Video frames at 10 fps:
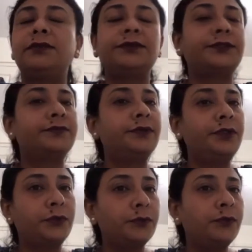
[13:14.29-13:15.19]

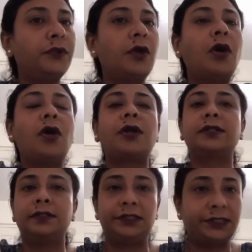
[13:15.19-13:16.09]
useful tool
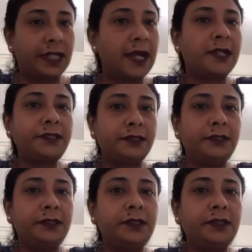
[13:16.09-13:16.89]
or chart